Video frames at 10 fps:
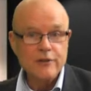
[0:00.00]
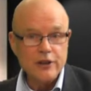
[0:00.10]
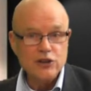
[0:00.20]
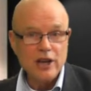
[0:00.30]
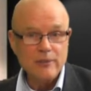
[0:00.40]

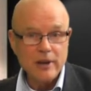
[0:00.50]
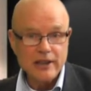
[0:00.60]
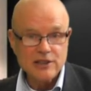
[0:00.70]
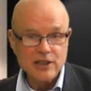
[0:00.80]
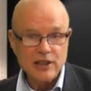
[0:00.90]
Vijay
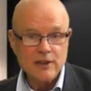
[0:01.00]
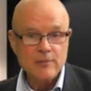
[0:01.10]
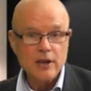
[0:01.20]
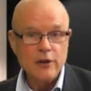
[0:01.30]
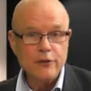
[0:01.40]
Mehta
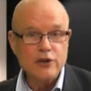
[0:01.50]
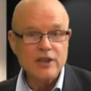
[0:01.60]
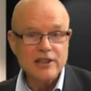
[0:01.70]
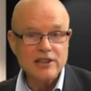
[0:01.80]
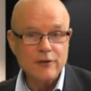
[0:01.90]
of
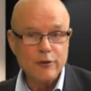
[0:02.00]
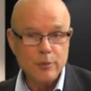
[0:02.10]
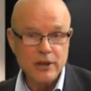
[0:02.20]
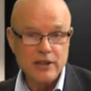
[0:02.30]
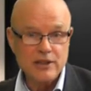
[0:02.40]
Uniting for
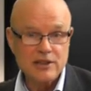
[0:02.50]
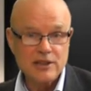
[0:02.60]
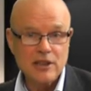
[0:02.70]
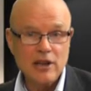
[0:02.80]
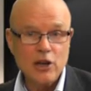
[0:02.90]

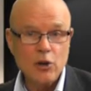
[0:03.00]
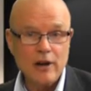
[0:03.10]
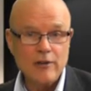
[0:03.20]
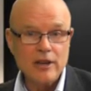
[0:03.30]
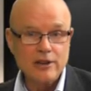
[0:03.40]
Peace, who
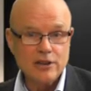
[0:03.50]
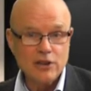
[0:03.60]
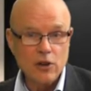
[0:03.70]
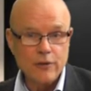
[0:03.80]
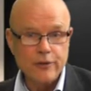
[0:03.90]
have a
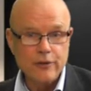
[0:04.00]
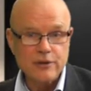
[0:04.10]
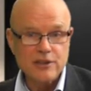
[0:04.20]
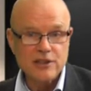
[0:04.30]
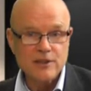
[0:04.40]
London
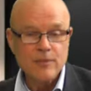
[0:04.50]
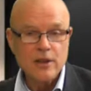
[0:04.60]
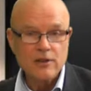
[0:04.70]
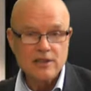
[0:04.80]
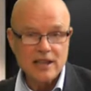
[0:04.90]
conference
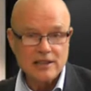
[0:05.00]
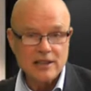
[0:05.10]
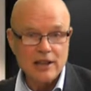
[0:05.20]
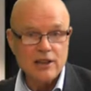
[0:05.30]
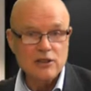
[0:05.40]
on
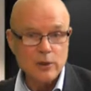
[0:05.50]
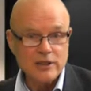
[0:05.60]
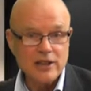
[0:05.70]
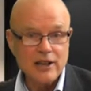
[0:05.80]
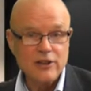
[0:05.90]
Saturday the
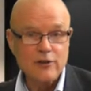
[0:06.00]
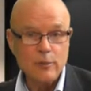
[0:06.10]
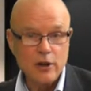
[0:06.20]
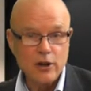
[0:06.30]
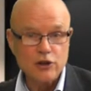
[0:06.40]
28th of
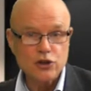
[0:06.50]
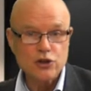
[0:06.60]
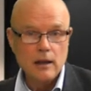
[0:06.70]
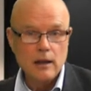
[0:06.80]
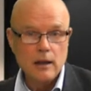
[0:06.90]
March.